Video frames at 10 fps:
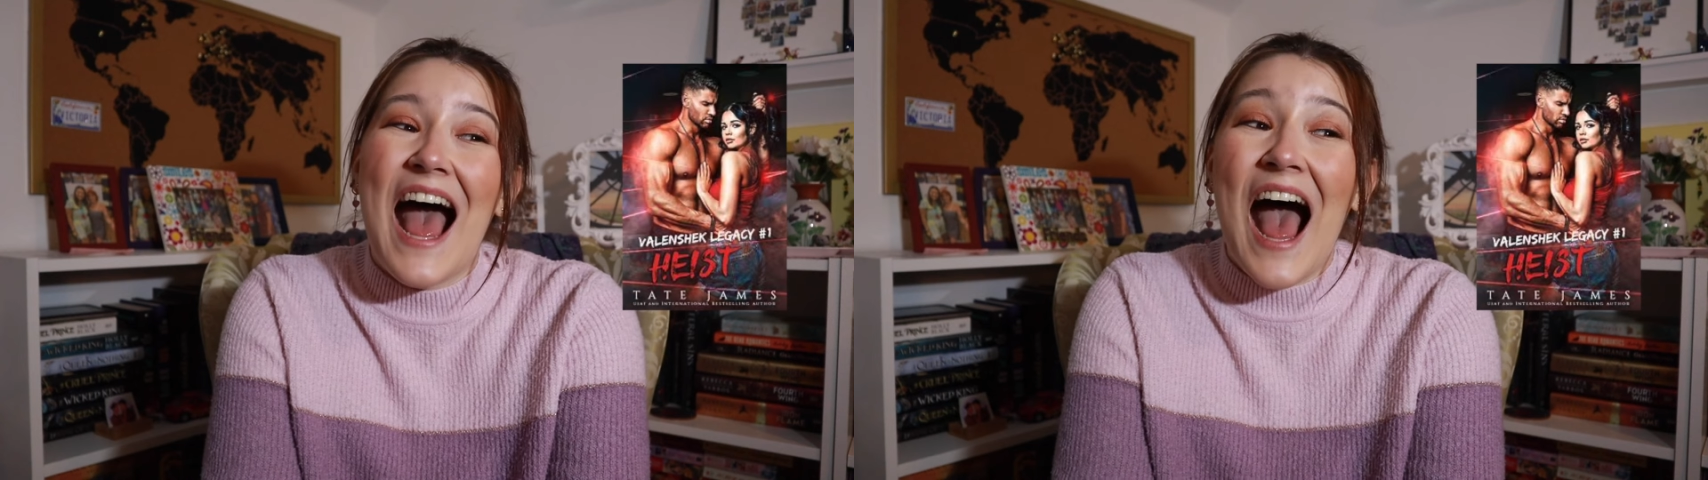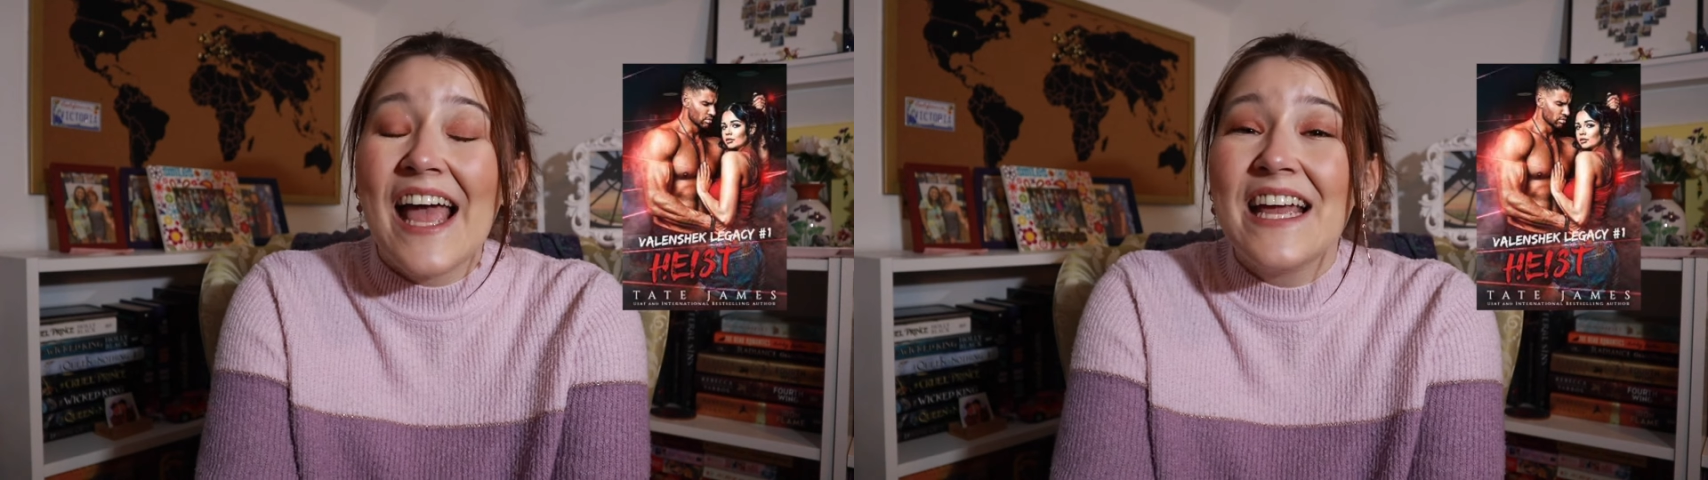
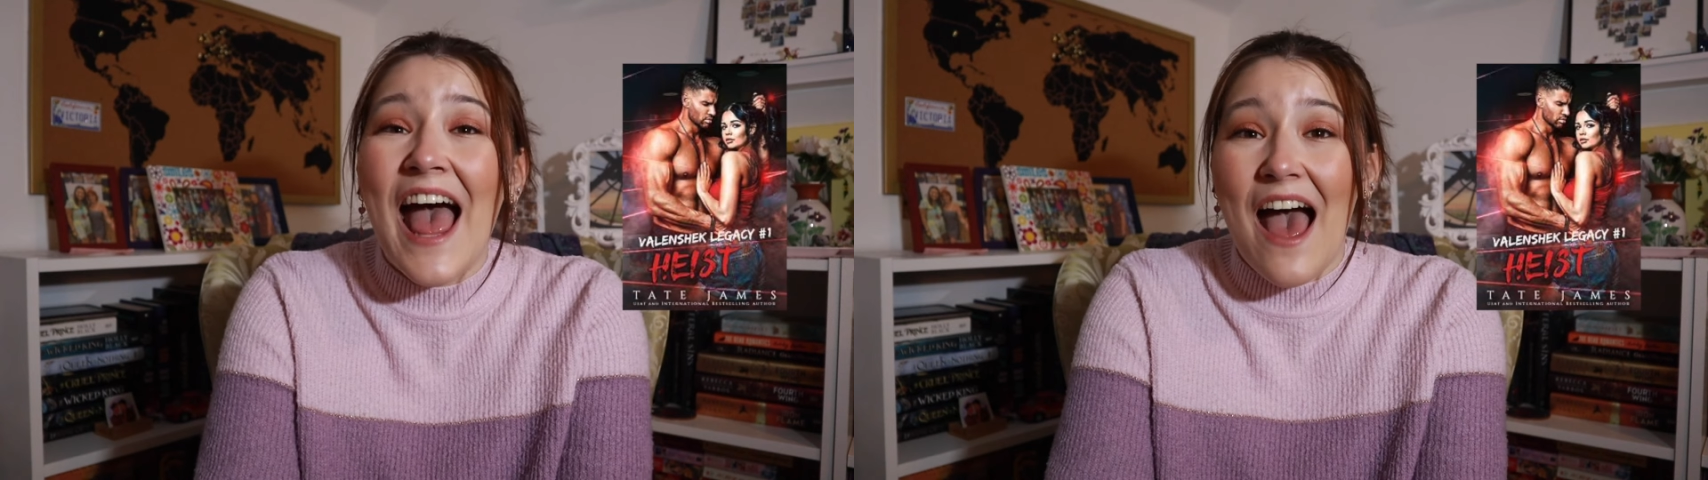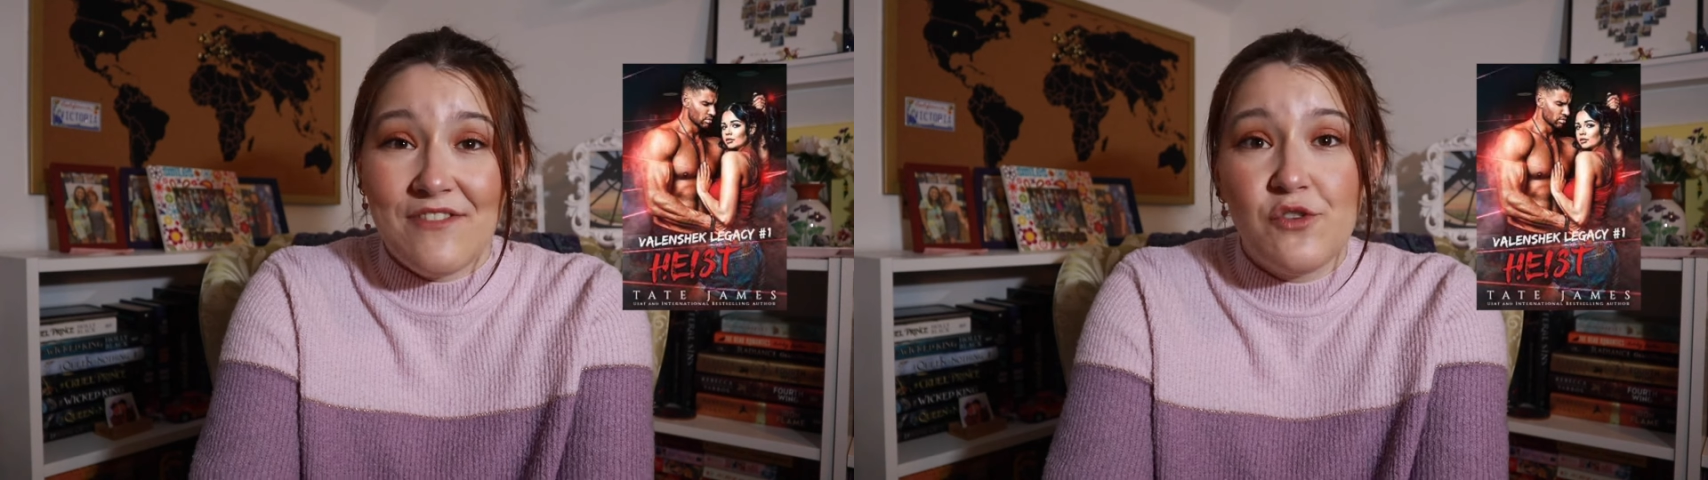I
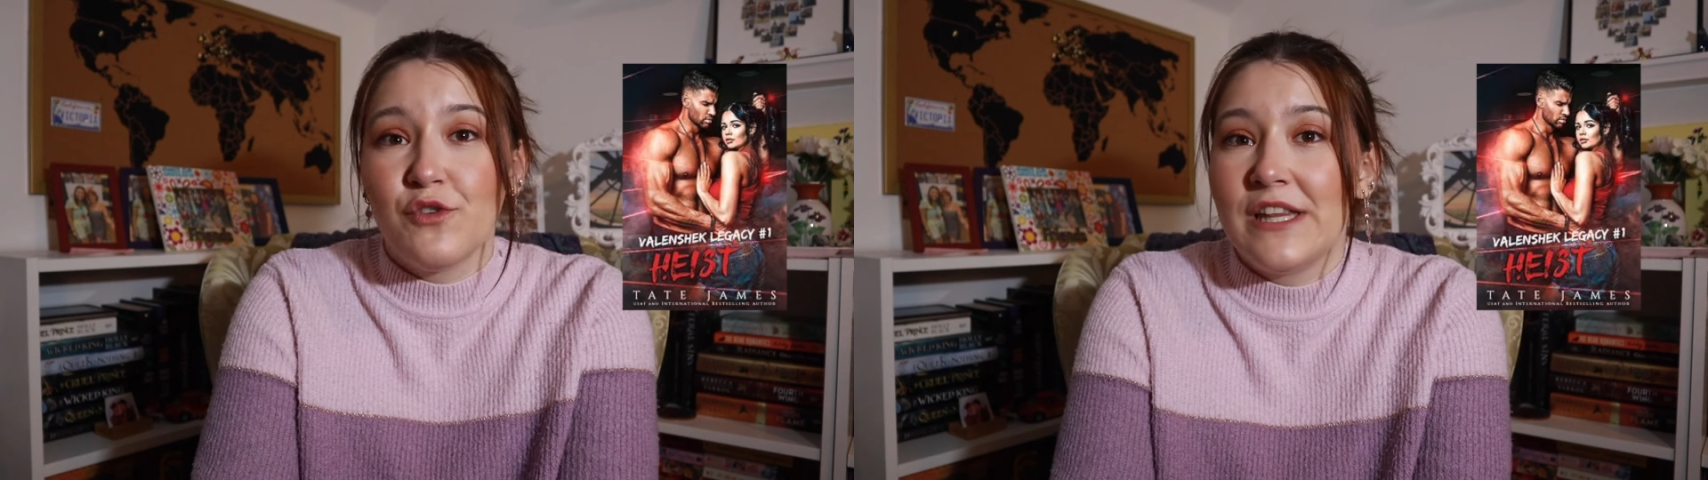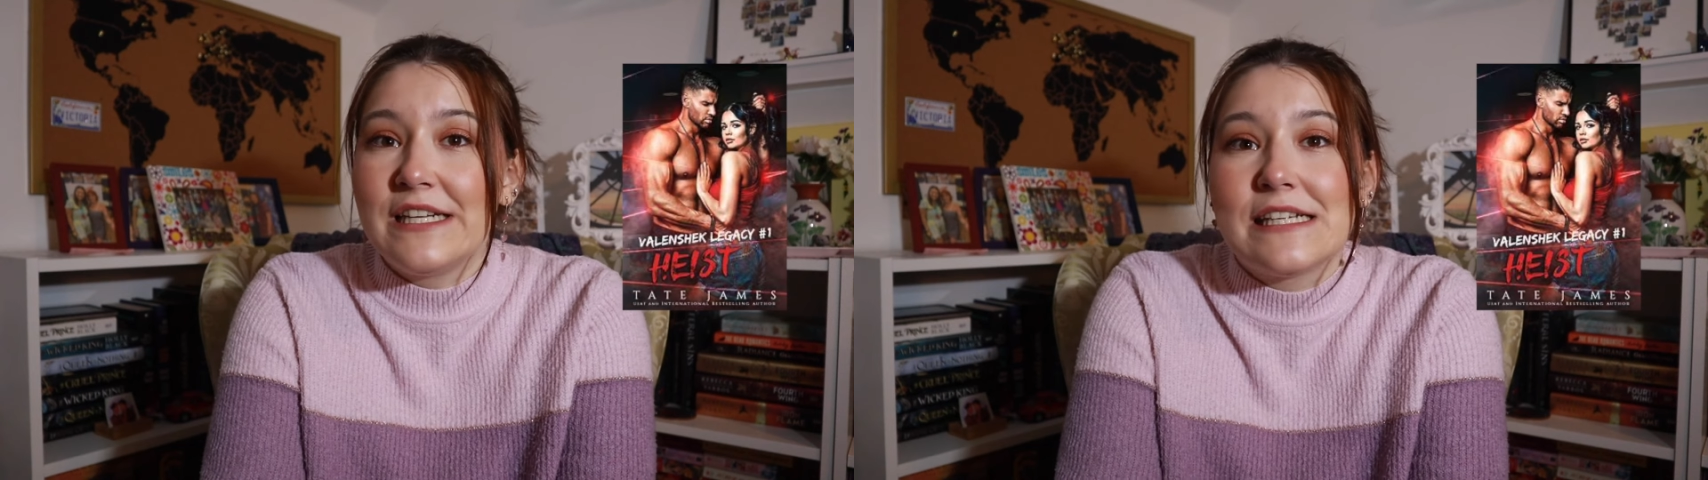haven't
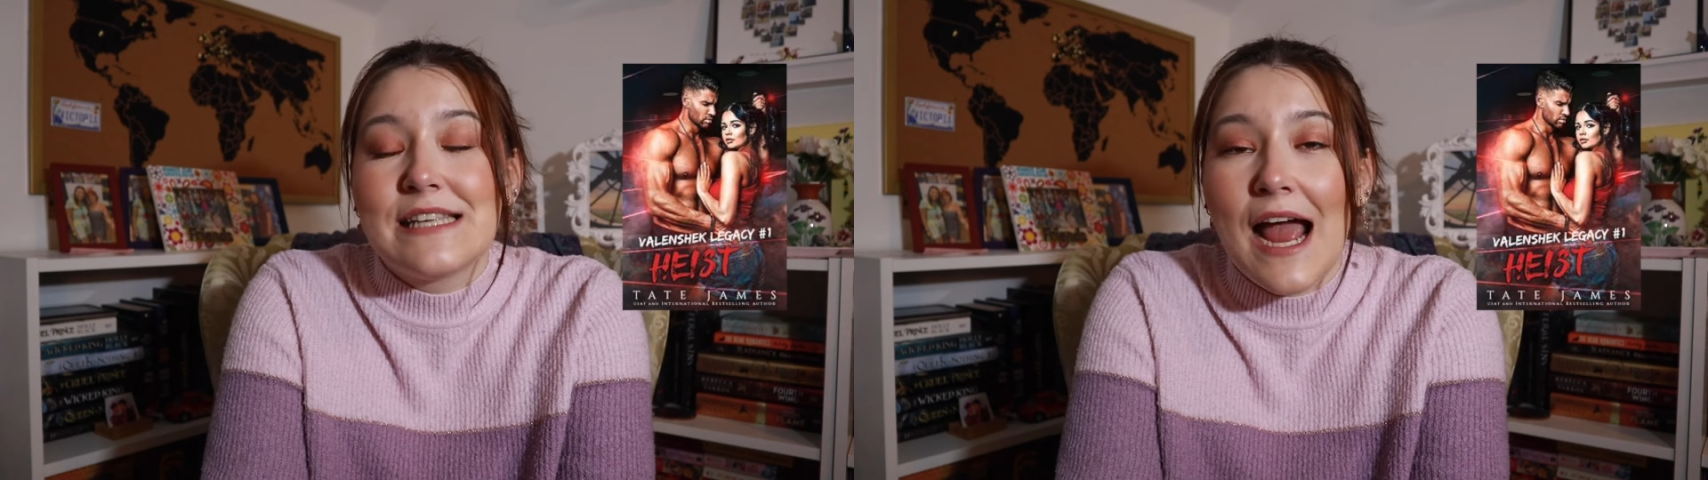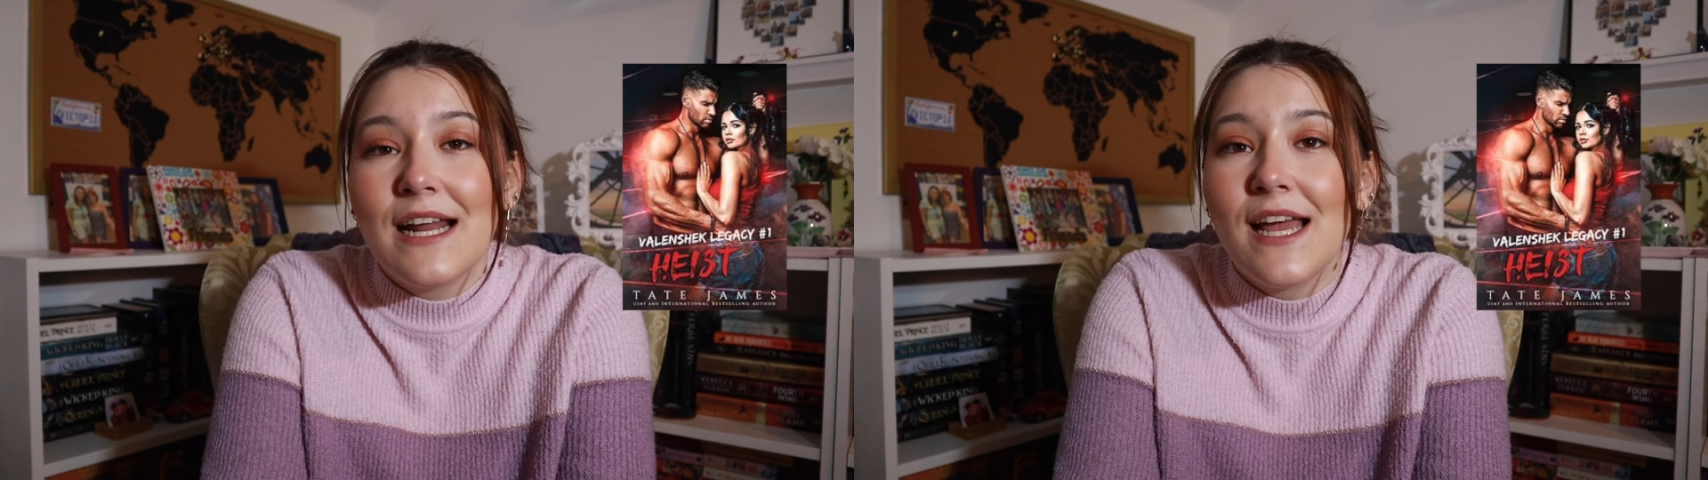really
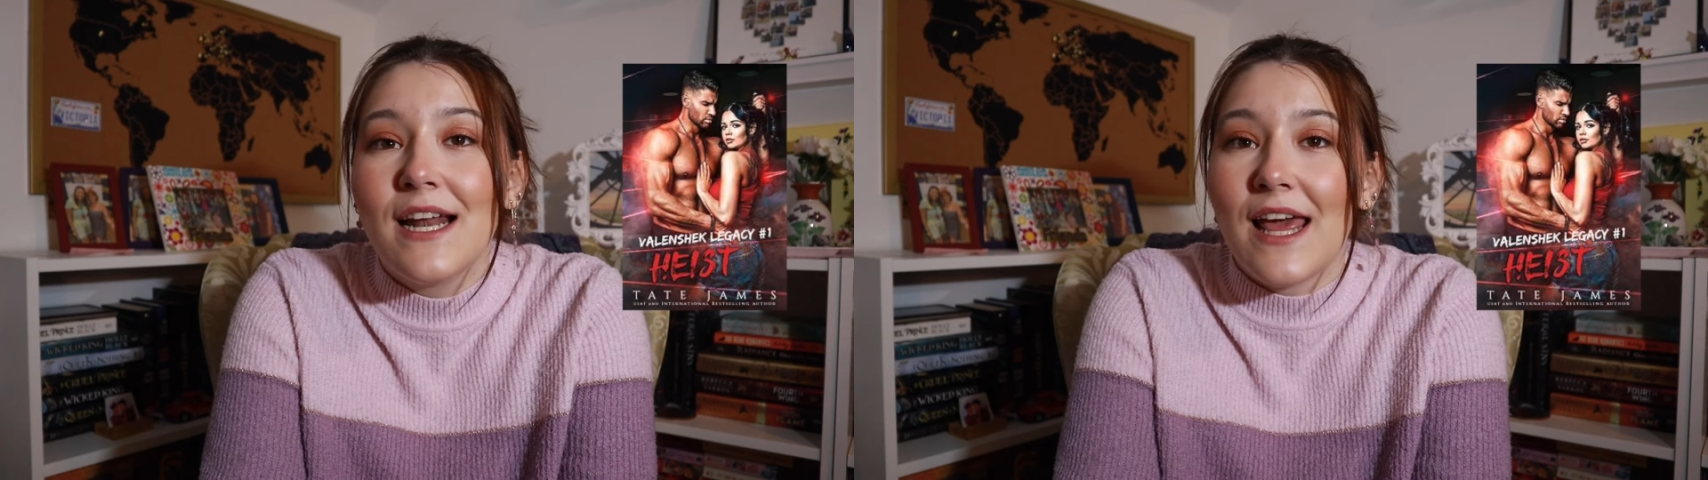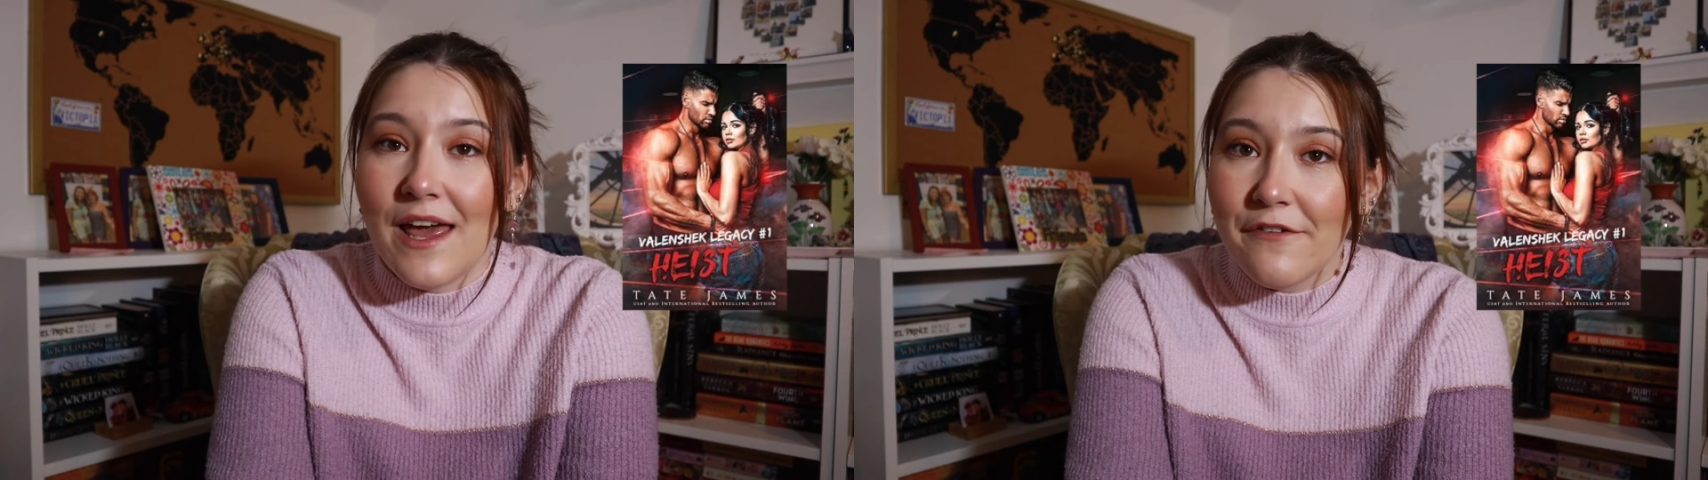
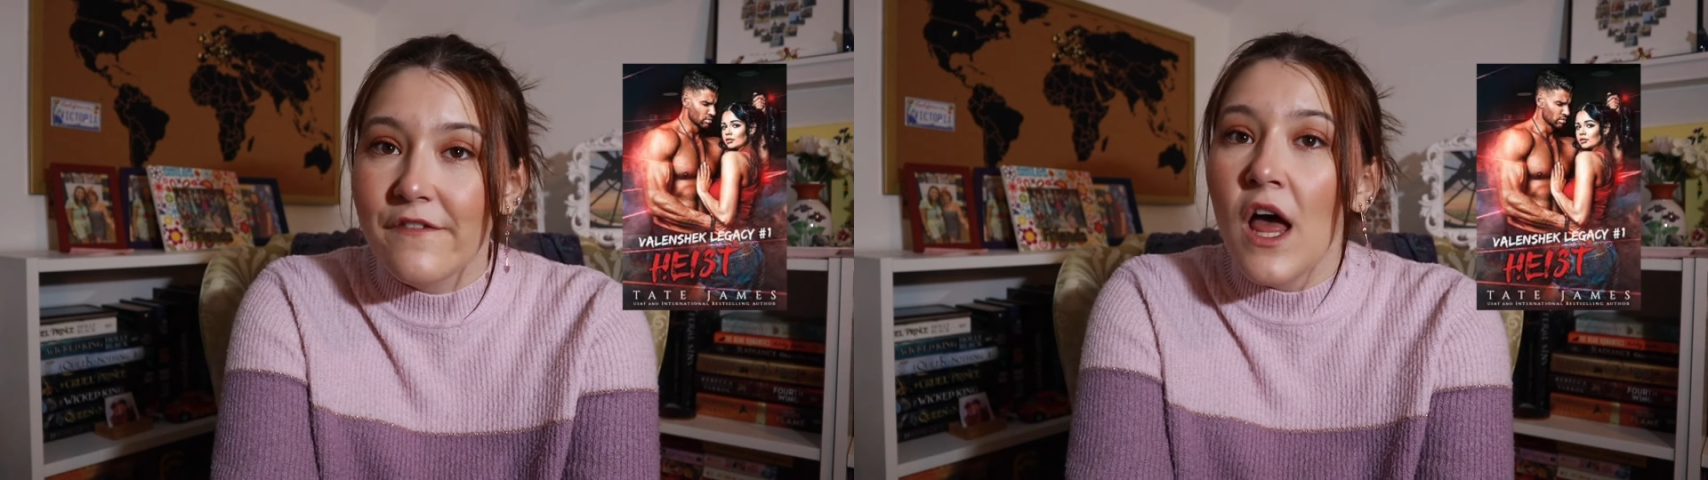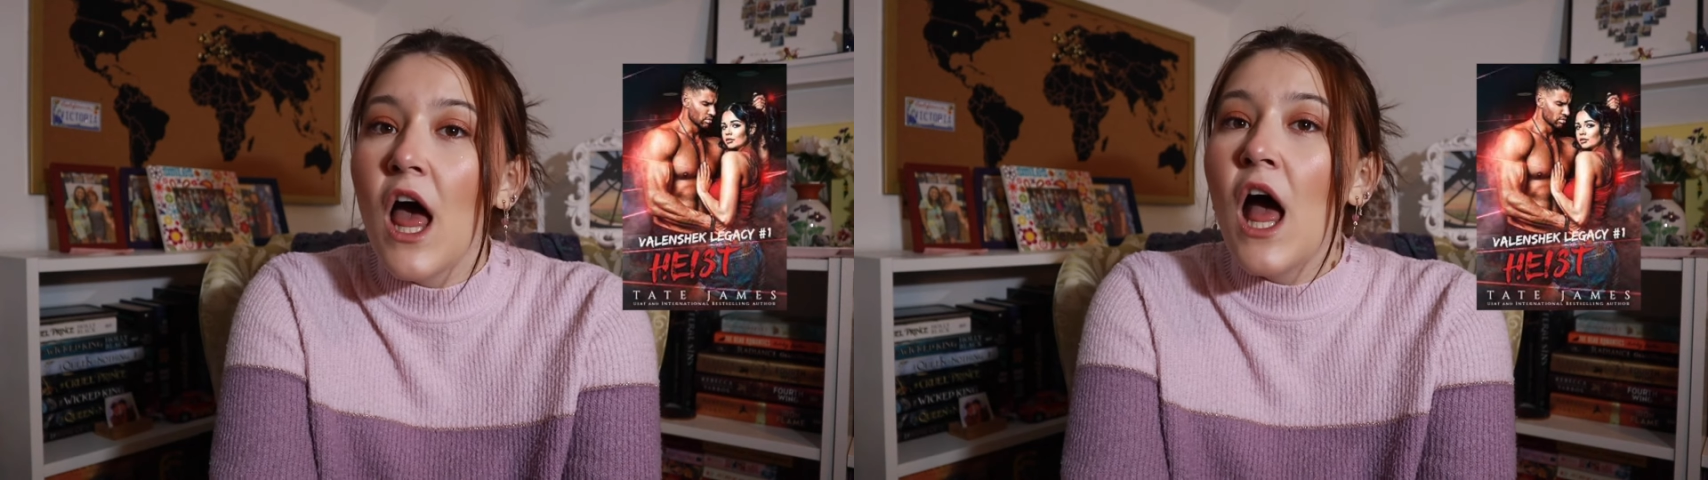decided if